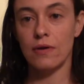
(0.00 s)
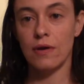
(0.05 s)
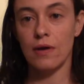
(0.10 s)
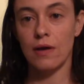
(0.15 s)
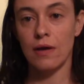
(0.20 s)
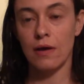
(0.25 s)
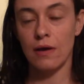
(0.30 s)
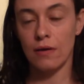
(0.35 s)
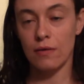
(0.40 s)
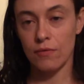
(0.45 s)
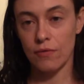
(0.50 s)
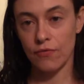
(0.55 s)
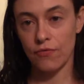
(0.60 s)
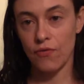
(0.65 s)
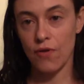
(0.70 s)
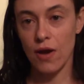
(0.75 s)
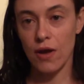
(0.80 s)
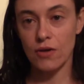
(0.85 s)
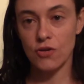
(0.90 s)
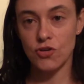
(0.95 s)

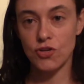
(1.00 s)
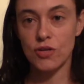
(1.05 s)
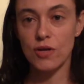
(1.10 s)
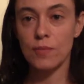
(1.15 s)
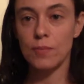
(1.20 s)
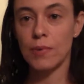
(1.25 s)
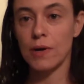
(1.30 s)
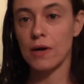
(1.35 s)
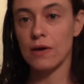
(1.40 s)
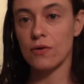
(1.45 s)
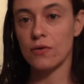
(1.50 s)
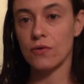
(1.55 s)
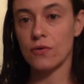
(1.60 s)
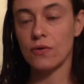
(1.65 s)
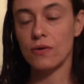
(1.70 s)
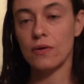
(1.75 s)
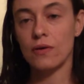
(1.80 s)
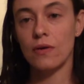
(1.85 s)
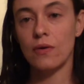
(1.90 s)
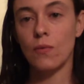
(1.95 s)
unrefined shea
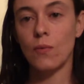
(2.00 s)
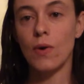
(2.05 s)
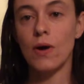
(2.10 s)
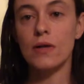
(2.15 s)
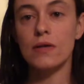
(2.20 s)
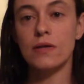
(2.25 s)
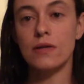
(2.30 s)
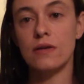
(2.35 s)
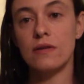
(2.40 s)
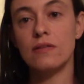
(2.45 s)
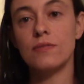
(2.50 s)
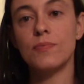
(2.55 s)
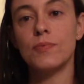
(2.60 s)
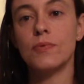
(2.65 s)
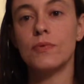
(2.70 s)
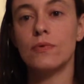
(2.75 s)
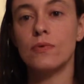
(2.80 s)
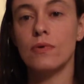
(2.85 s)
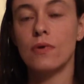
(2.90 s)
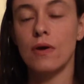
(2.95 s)
butter, 1
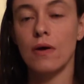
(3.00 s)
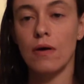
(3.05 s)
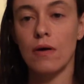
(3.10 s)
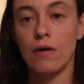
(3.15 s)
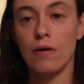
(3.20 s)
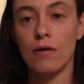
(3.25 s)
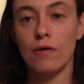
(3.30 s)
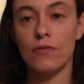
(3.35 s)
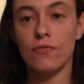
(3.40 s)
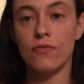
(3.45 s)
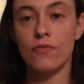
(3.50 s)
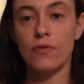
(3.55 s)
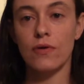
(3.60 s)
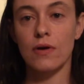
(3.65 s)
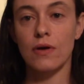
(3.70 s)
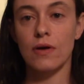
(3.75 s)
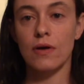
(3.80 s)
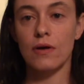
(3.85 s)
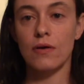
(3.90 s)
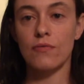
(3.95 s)
teaspoon of
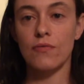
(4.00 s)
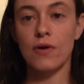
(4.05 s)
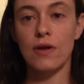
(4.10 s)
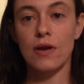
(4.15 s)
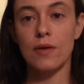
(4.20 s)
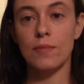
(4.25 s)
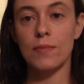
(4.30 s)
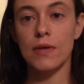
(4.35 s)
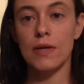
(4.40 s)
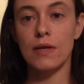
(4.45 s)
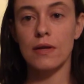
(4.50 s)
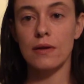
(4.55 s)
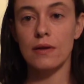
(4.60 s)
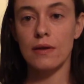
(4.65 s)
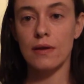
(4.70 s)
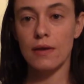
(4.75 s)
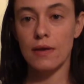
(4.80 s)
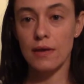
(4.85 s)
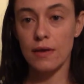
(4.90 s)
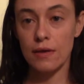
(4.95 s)
vitamin
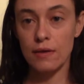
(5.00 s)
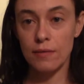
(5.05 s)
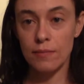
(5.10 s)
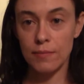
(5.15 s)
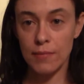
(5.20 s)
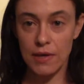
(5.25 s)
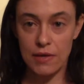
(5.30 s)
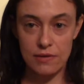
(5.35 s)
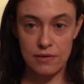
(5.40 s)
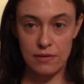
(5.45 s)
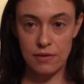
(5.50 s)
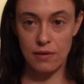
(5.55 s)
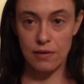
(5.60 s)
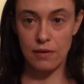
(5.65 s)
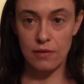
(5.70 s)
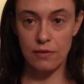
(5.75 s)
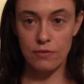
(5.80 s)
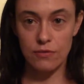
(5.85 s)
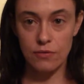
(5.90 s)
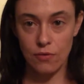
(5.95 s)
E mixed
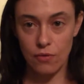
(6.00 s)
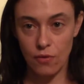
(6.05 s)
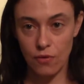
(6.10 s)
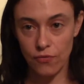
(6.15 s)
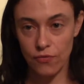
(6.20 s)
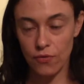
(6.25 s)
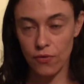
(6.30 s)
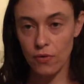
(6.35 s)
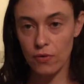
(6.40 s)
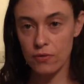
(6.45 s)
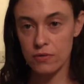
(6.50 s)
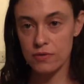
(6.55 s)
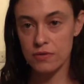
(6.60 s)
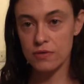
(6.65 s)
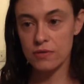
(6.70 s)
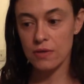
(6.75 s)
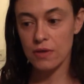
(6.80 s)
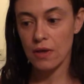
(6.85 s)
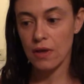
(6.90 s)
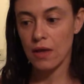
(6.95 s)

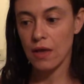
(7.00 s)
tocopherols,